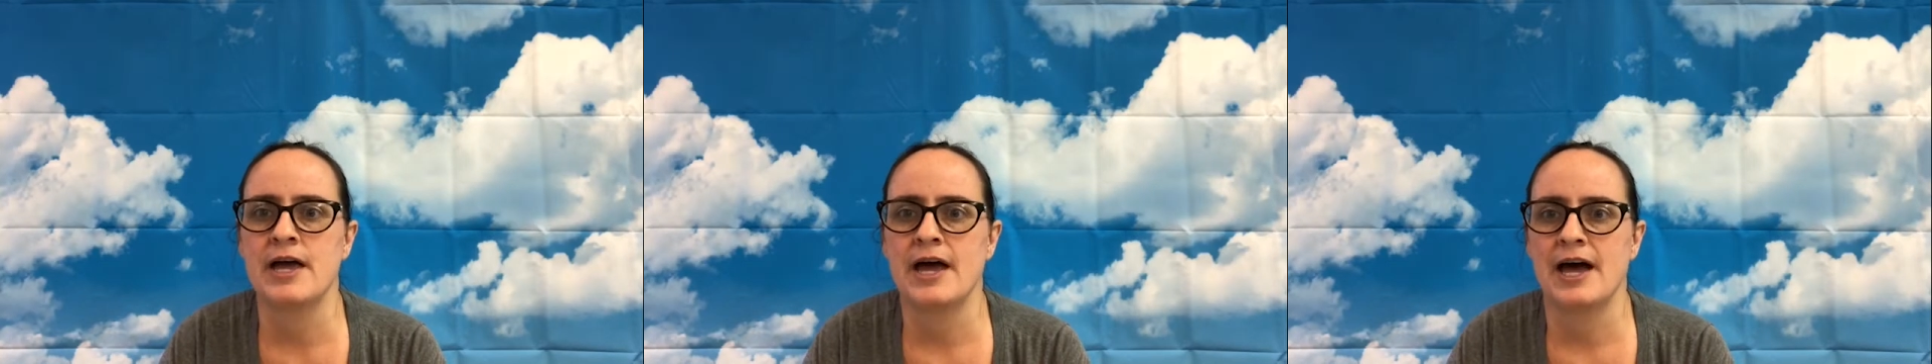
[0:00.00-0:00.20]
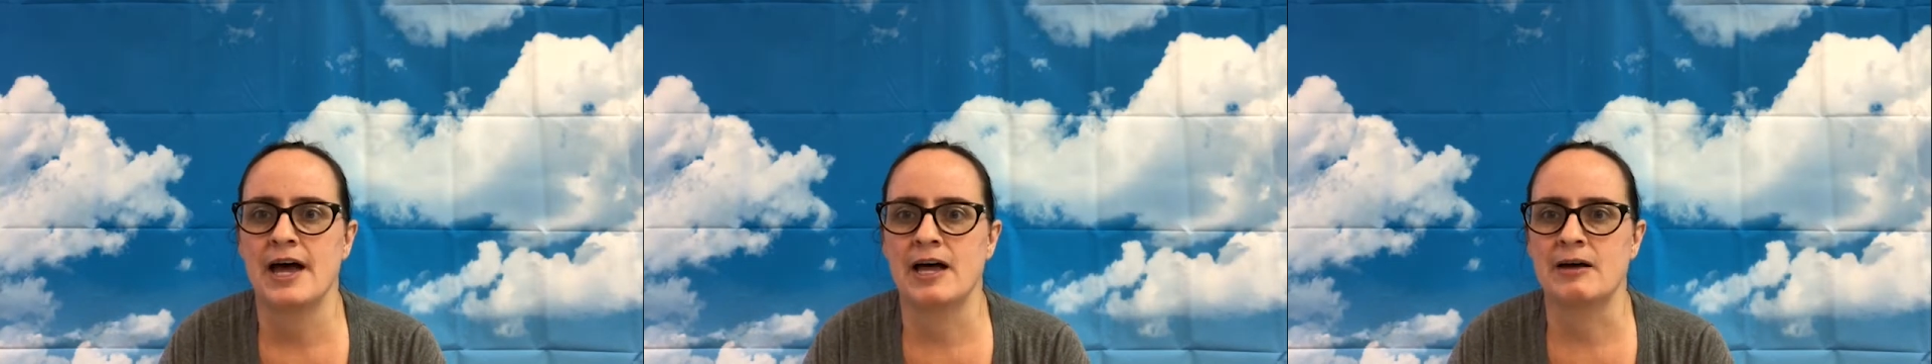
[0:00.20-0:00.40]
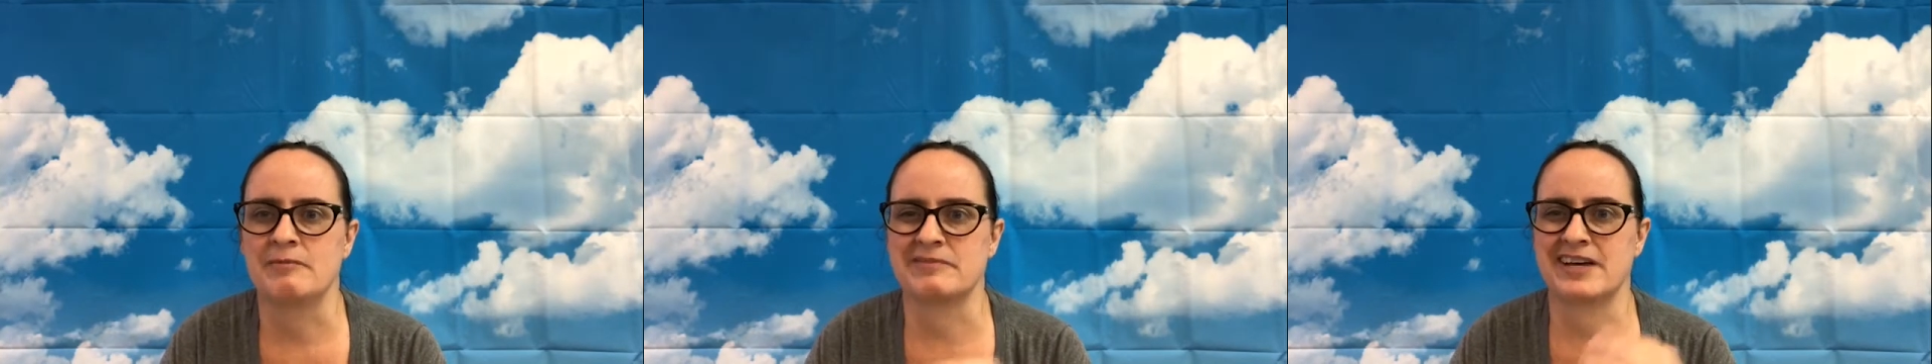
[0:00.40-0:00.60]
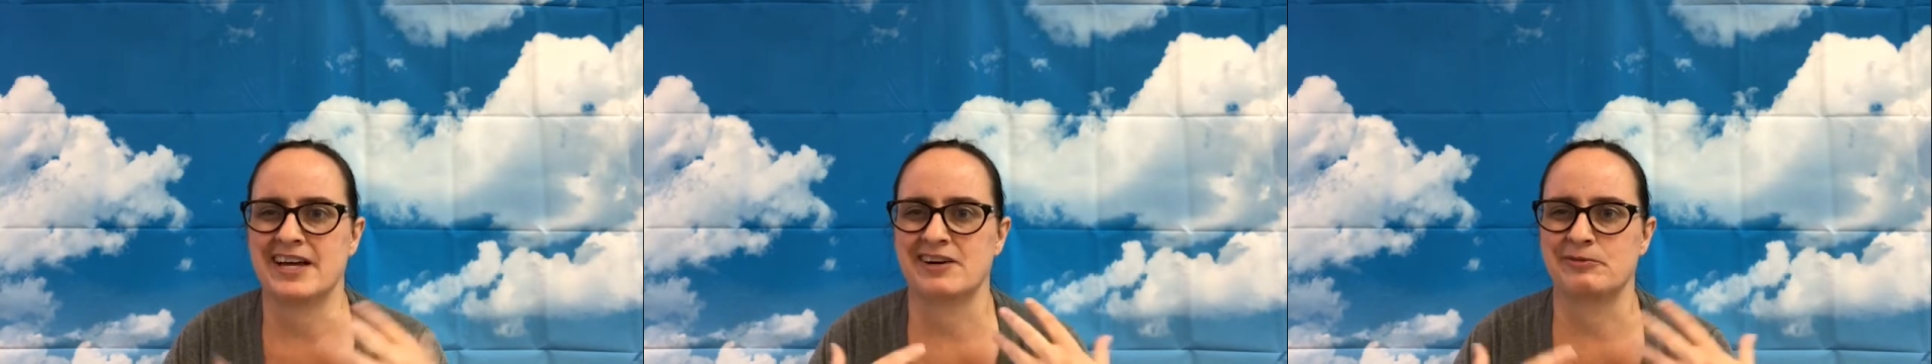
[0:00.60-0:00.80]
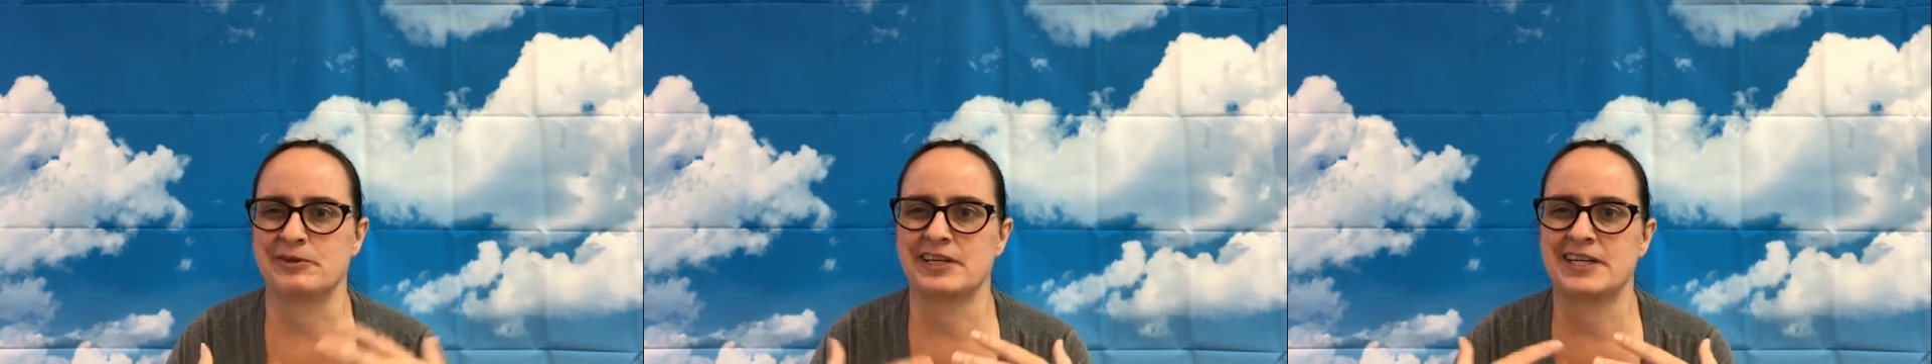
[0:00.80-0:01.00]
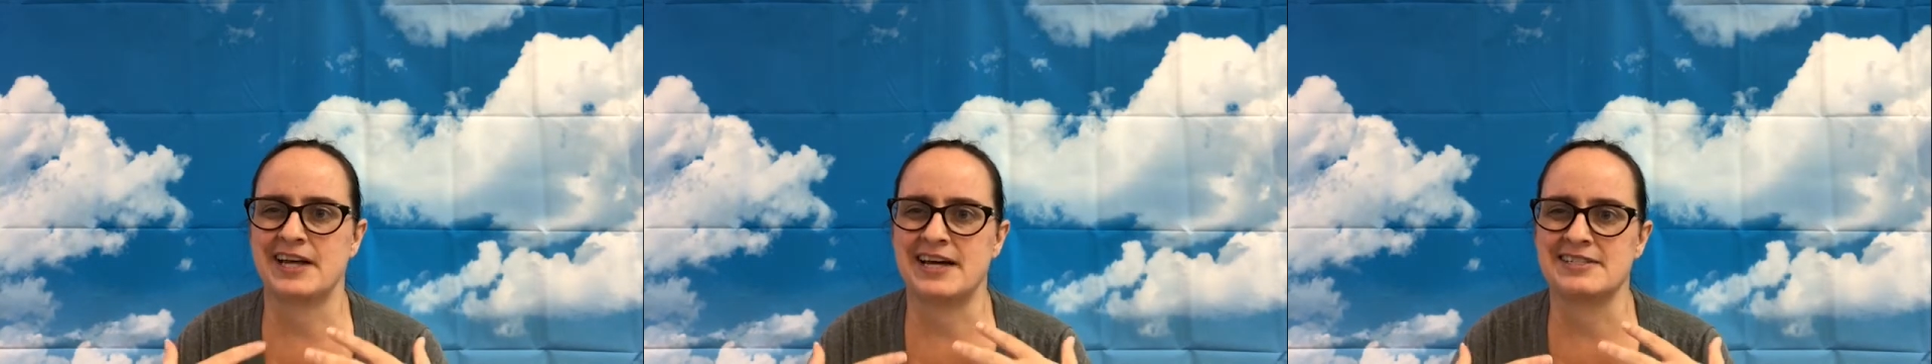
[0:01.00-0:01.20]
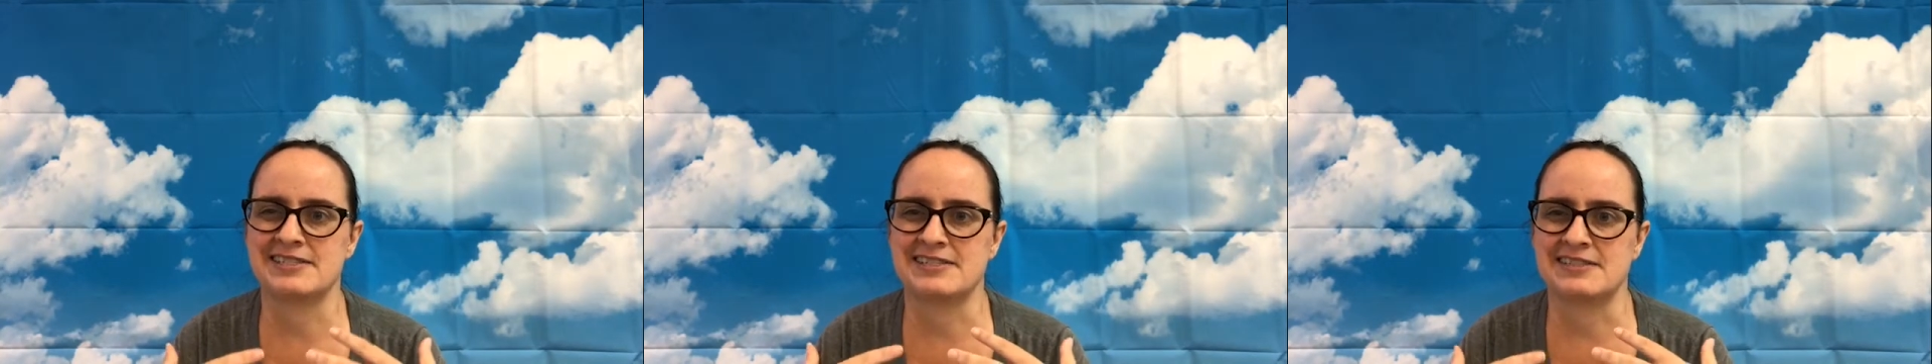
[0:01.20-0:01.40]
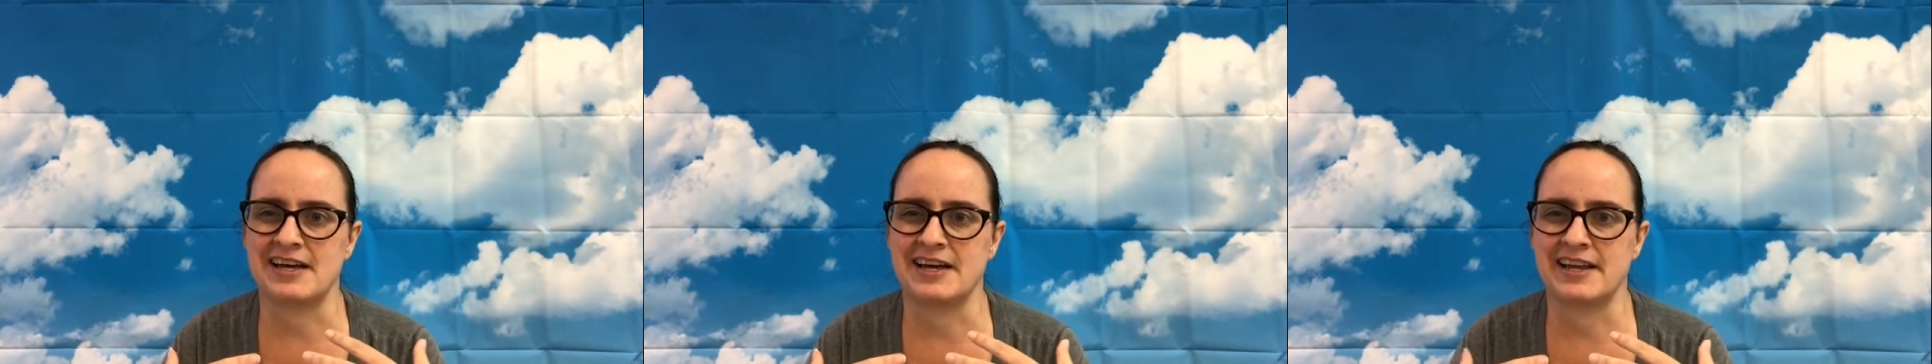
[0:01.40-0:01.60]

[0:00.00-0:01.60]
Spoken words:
Kind of really nice design,